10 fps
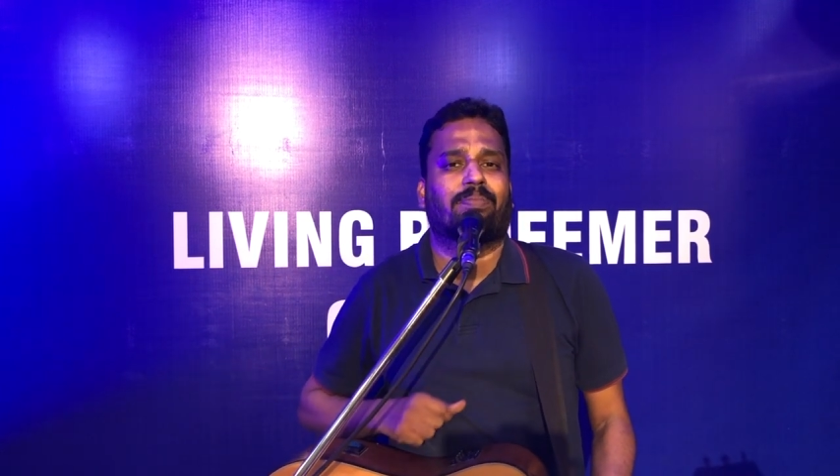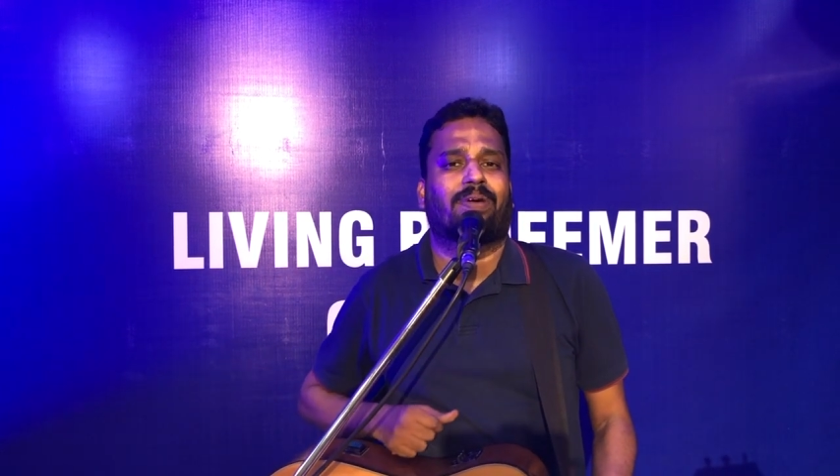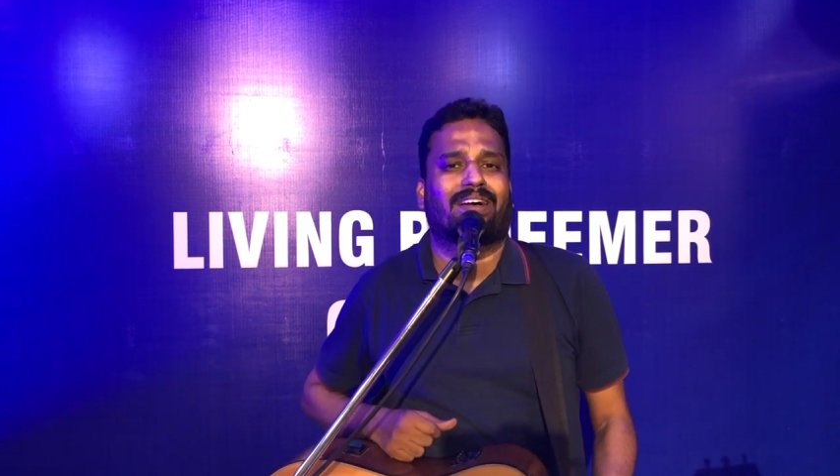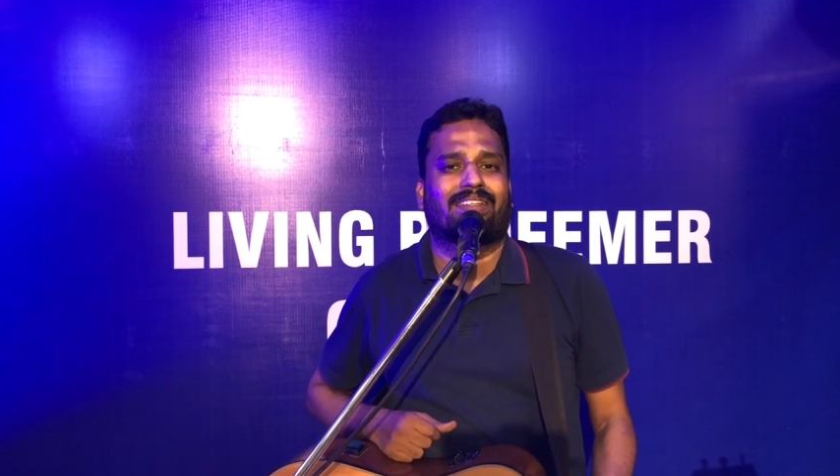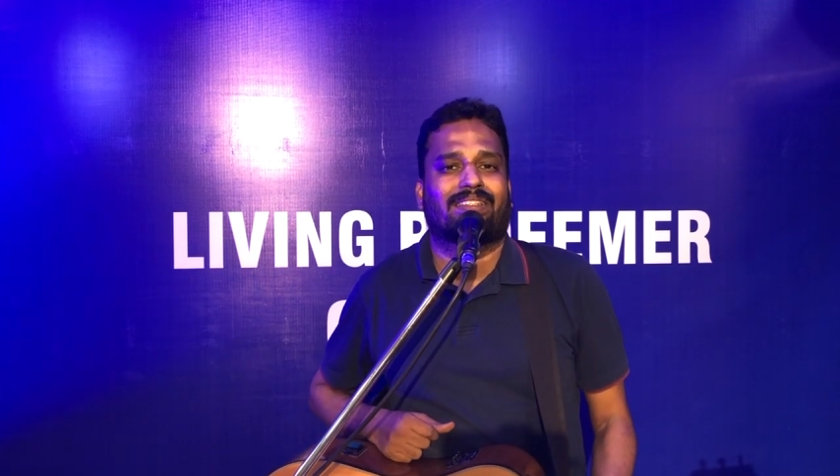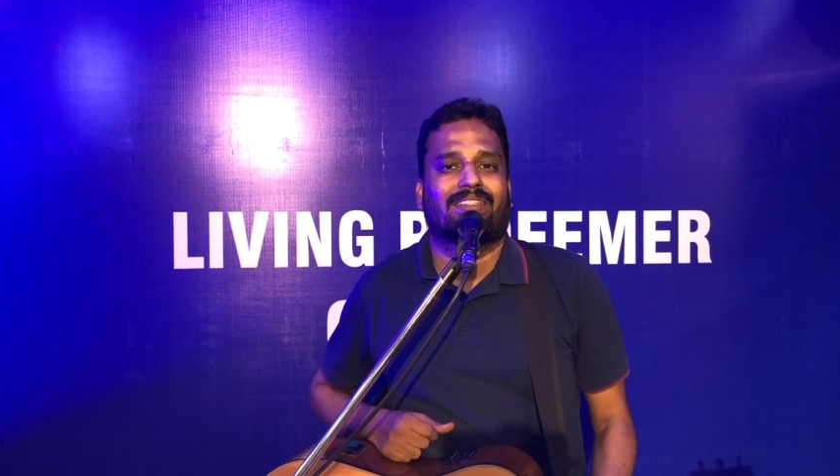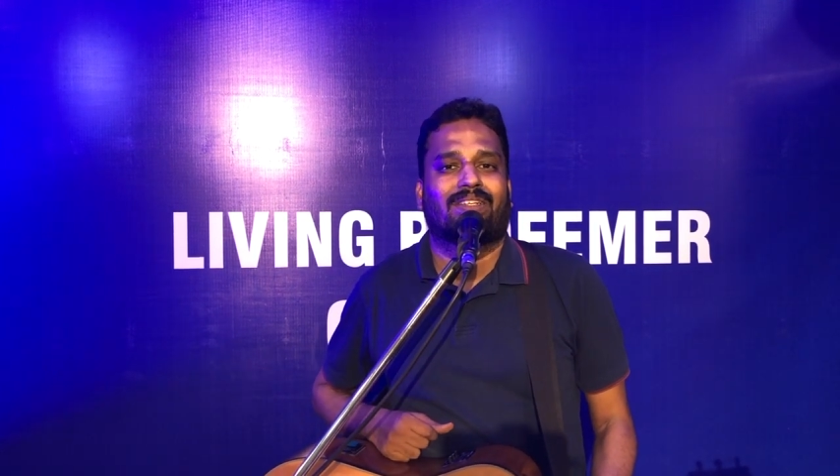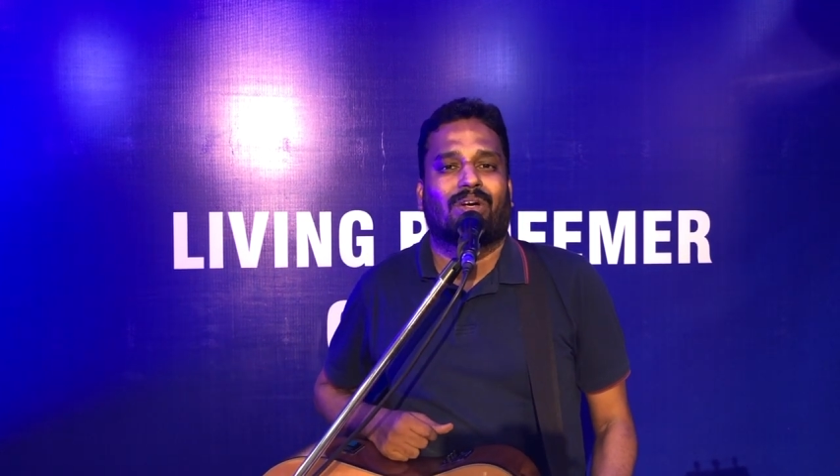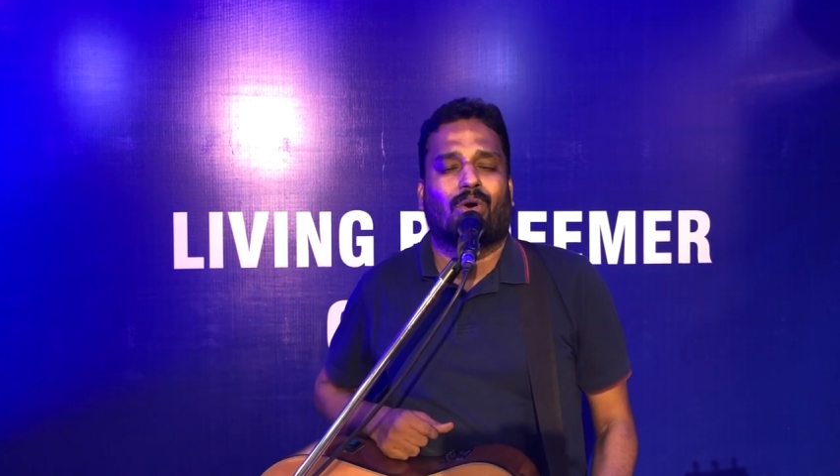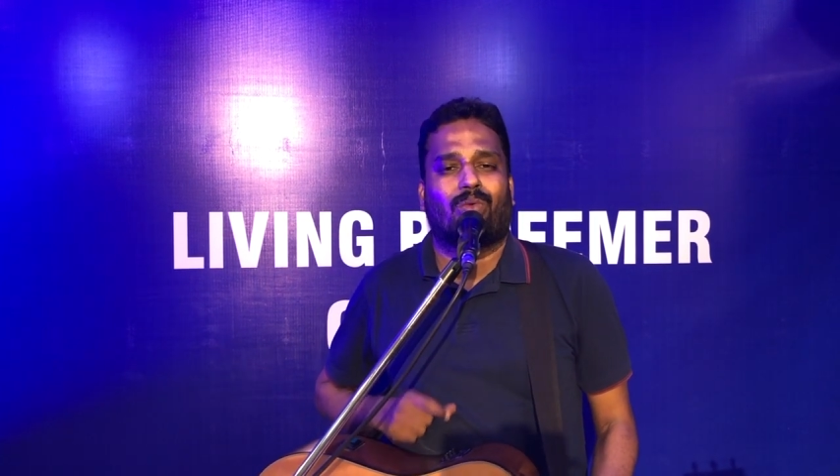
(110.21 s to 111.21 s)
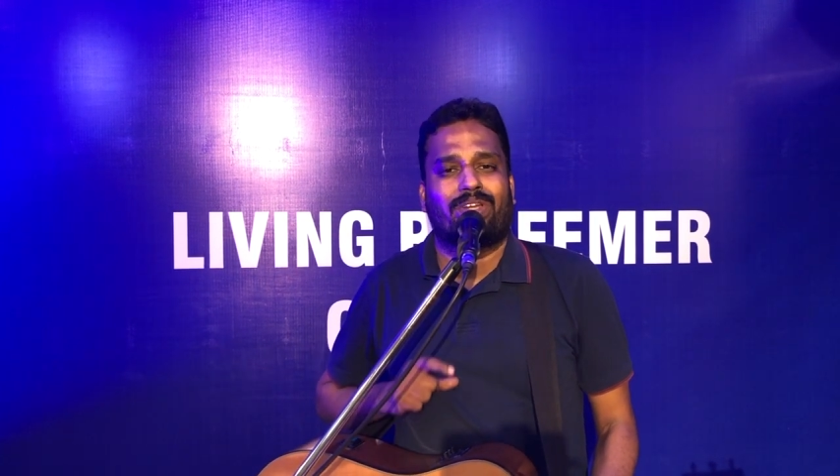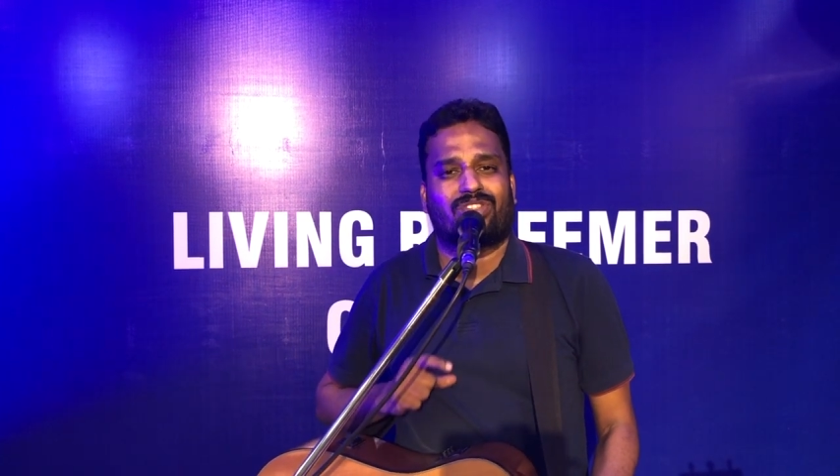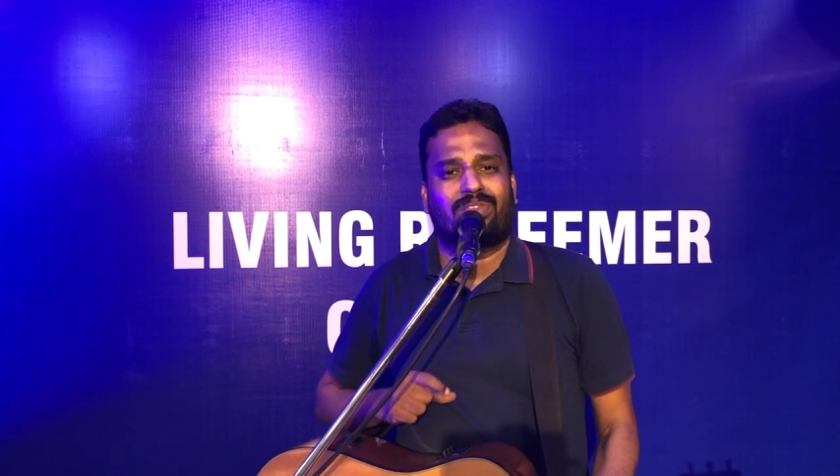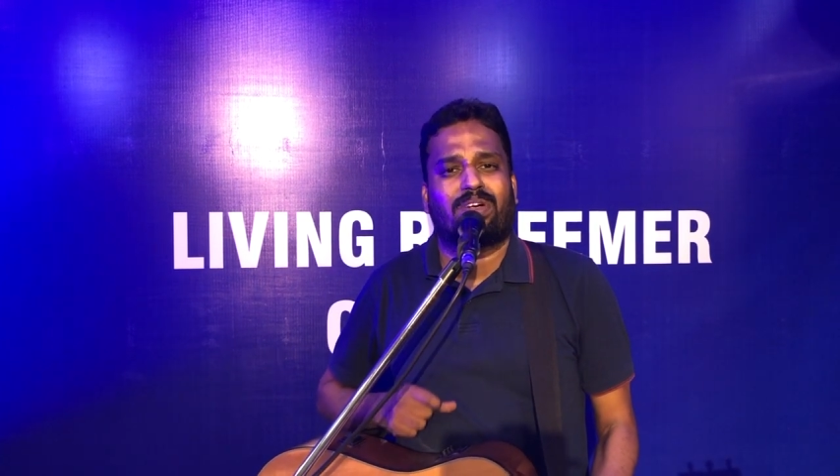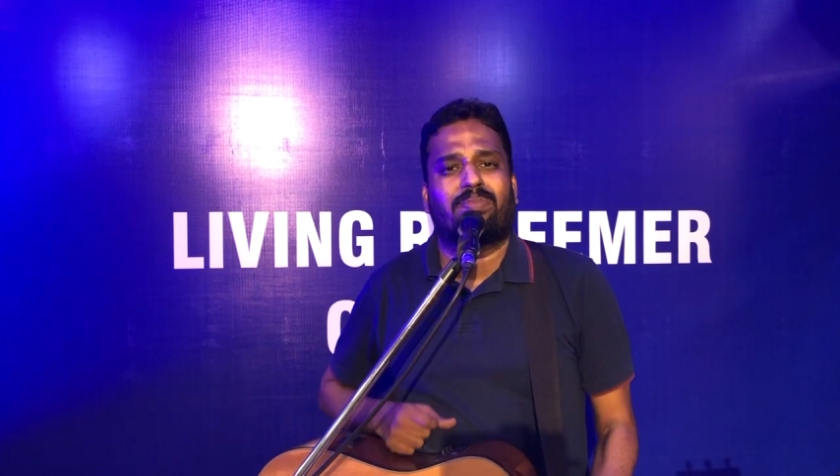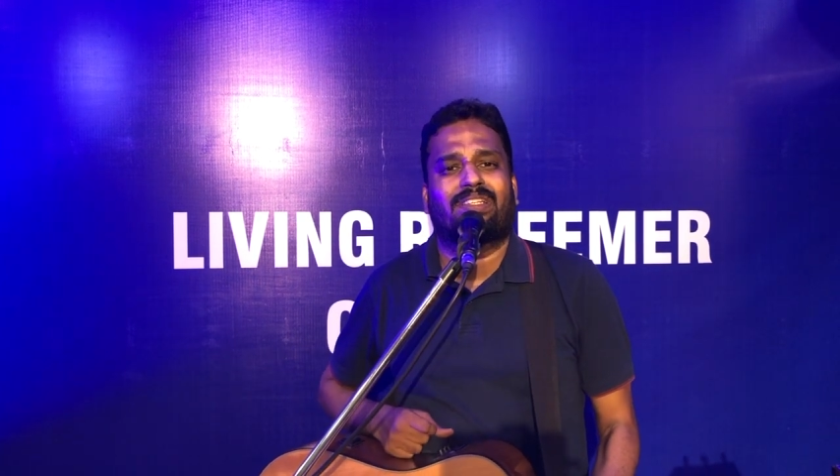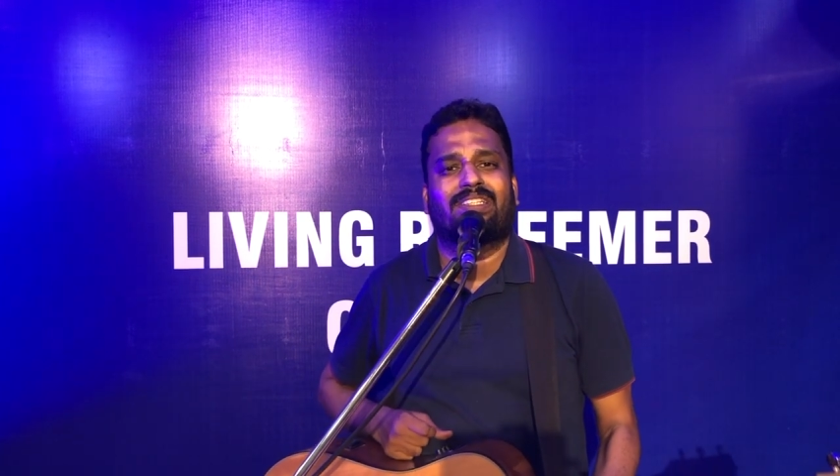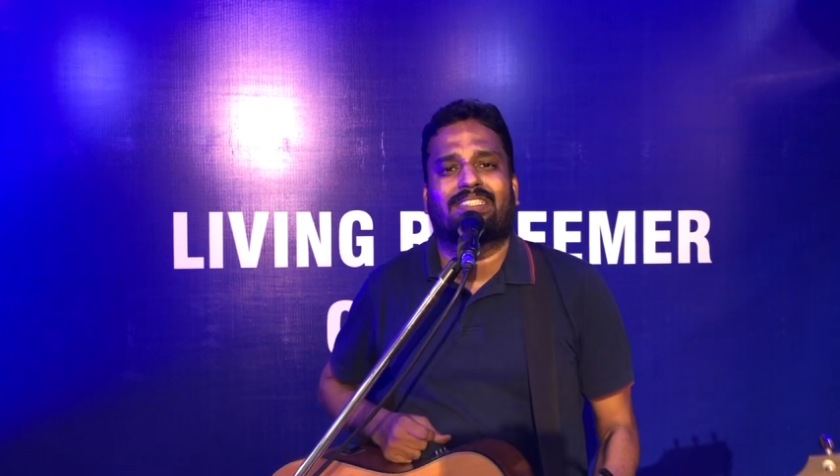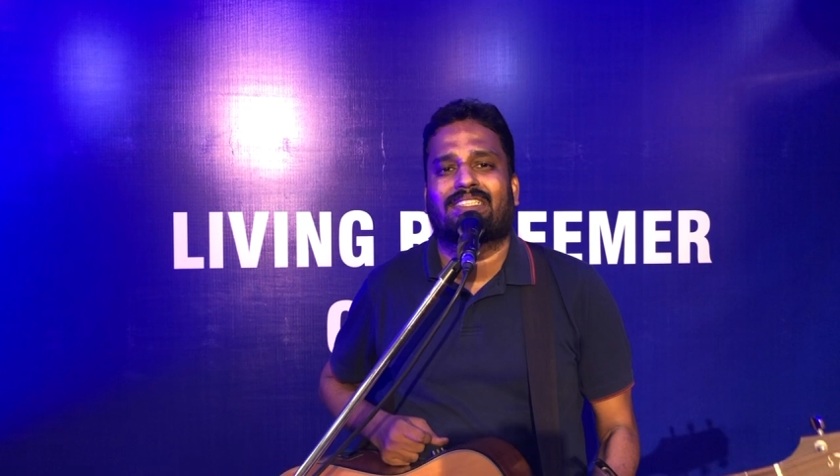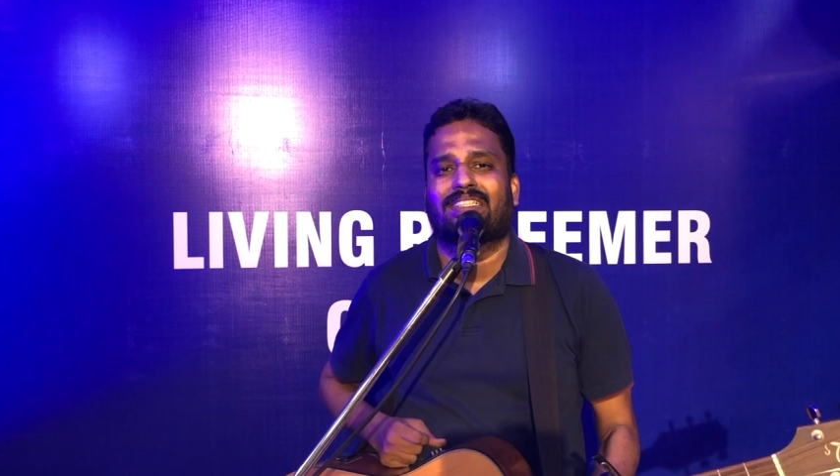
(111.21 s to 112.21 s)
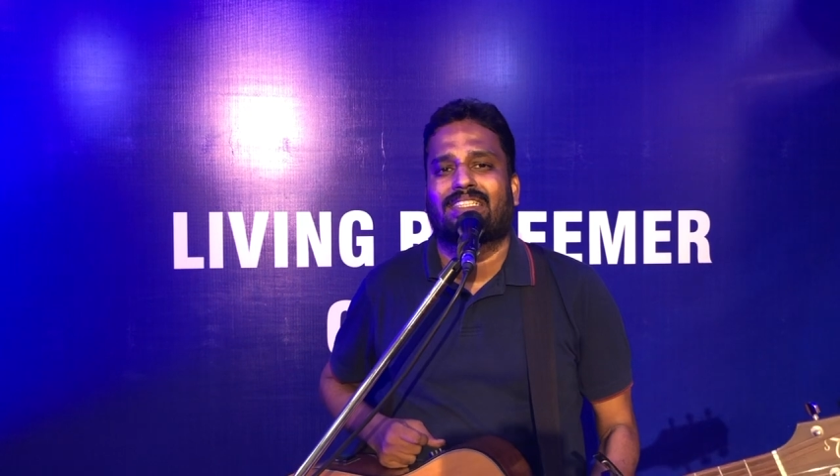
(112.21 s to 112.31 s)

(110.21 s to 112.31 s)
burnt. Always remember this.